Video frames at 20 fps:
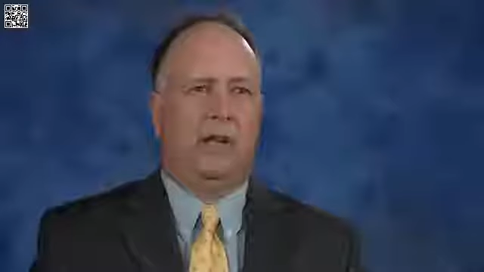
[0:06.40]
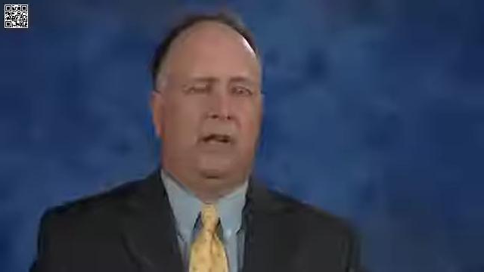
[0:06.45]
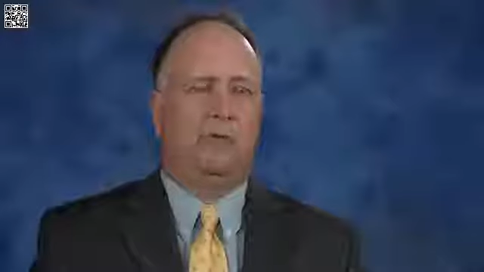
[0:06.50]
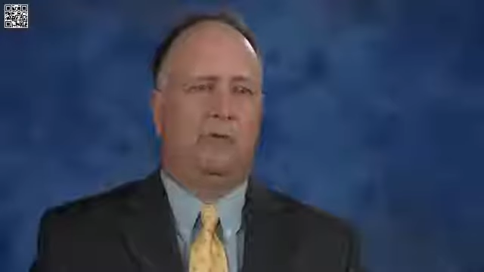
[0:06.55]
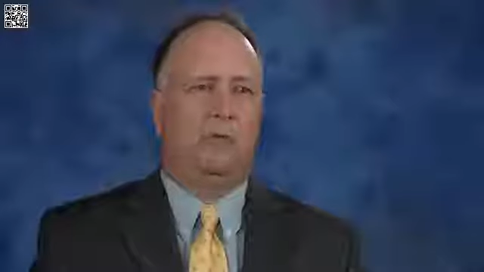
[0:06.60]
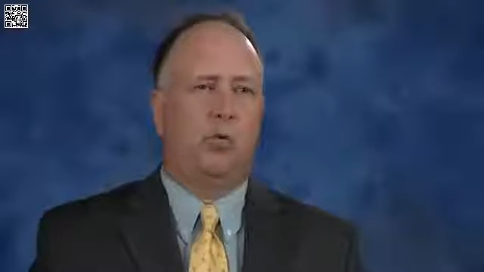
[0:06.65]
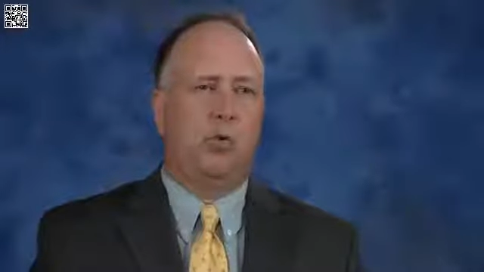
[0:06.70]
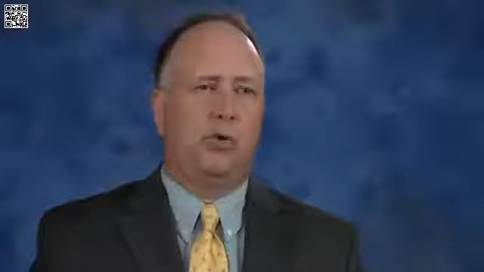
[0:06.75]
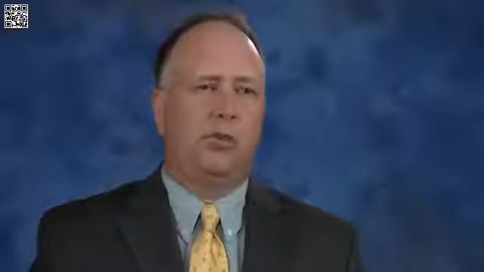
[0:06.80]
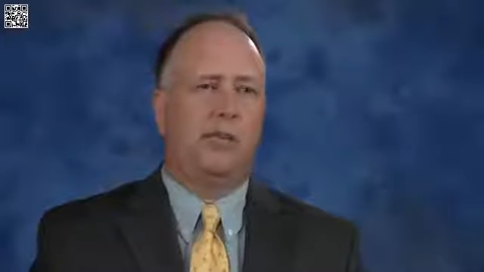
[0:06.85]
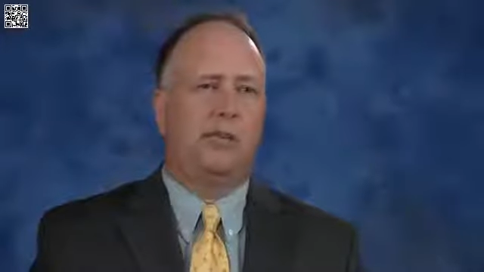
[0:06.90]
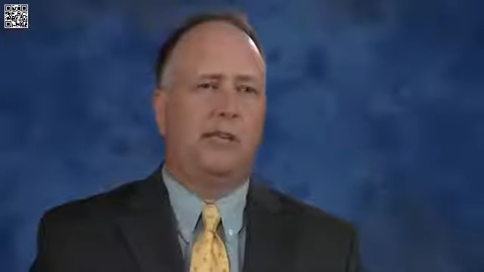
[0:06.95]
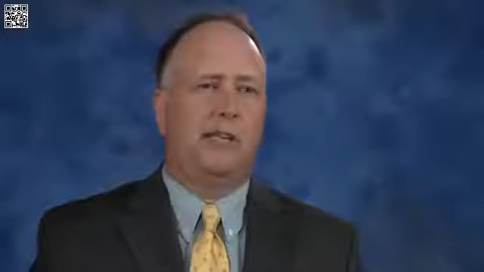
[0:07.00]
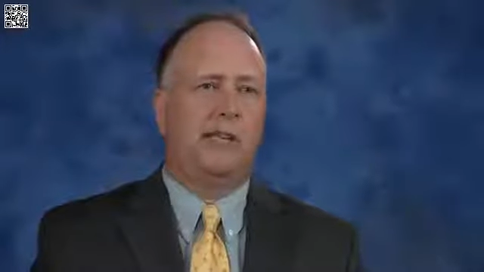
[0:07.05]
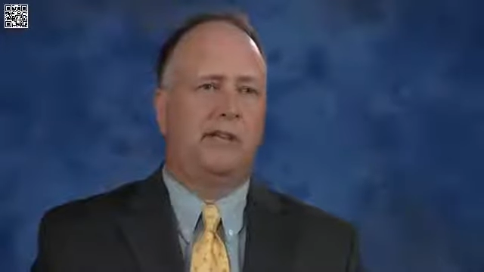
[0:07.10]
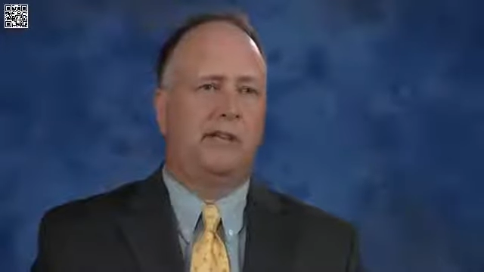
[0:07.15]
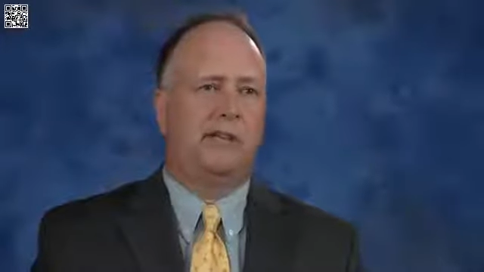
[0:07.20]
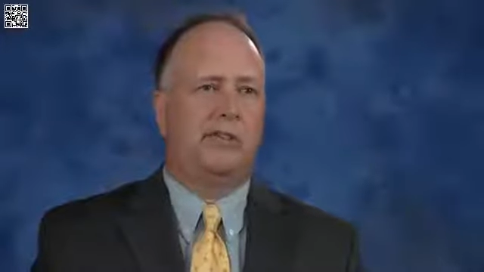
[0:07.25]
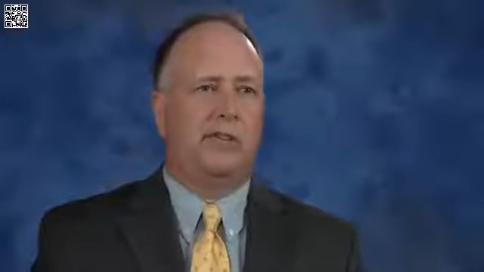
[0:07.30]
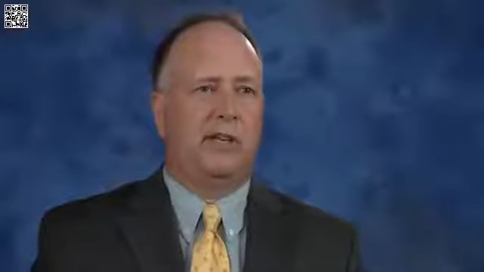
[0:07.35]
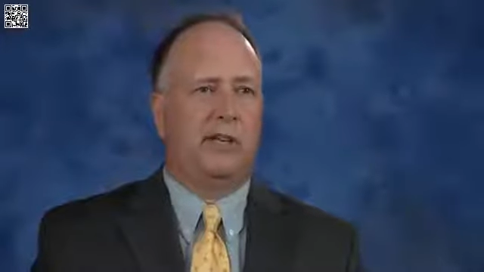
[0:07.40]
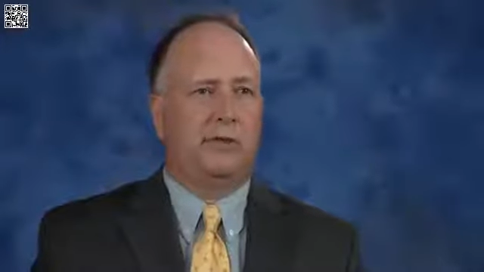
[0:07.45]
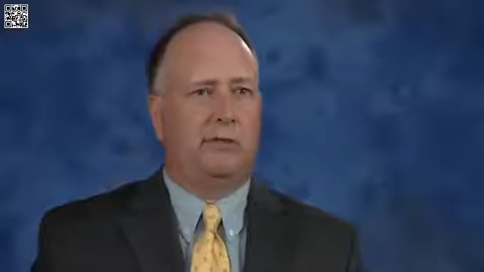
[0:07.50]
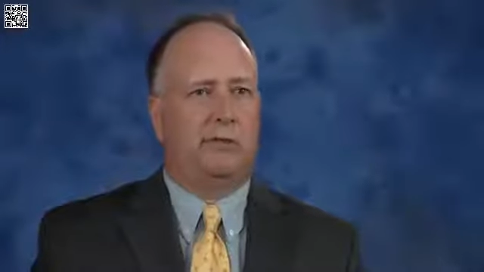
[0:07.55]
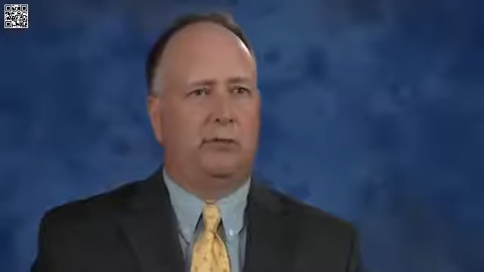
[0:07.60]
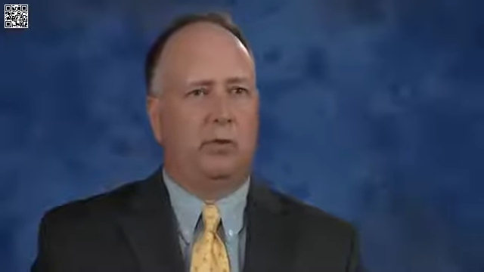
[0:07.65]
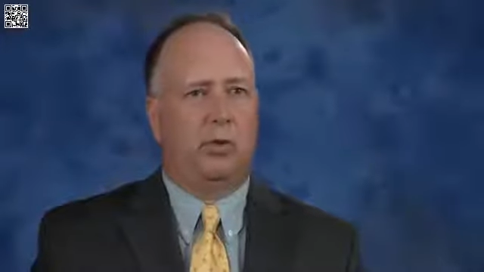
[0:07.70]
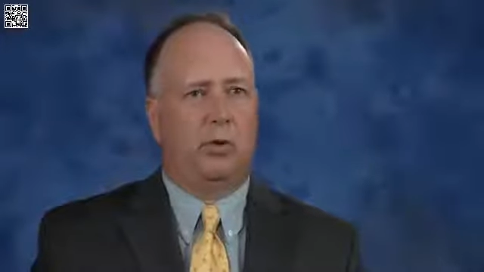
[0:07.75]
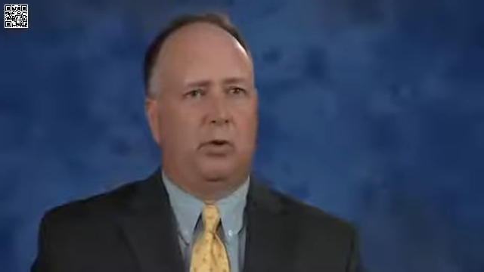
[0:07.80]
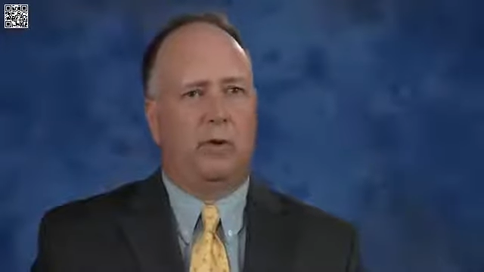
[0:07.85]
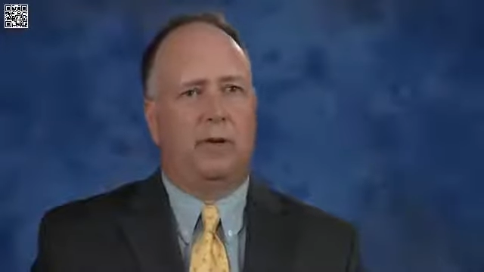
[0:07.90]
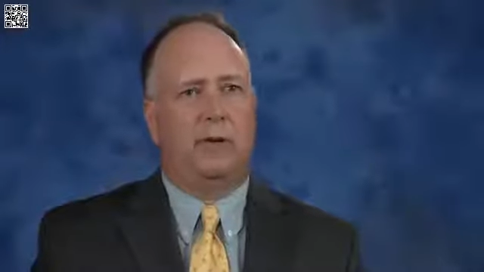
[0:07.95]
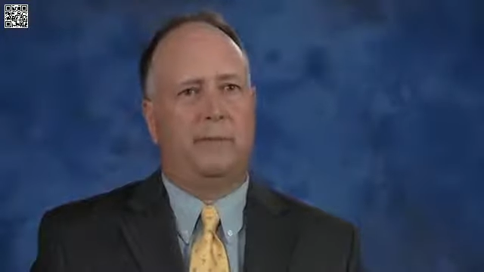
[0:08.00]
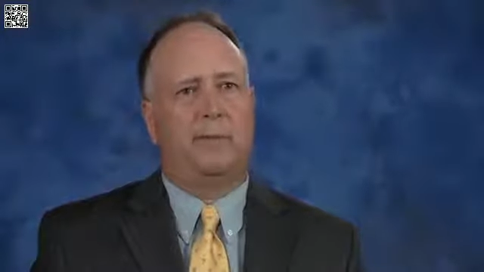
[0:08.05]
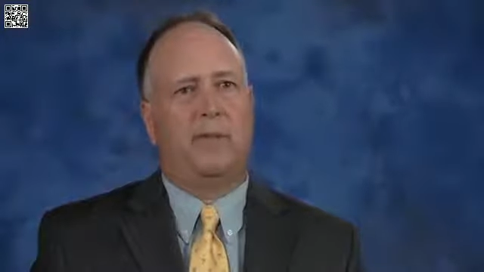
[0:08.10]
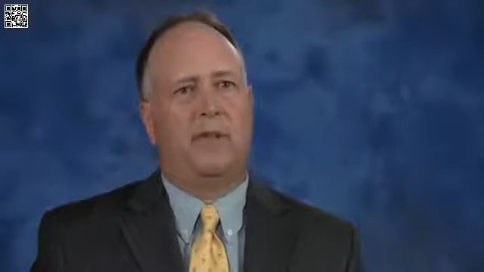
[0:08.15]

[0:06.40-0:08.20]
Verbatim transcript: Unfortunately, in the state of Florida,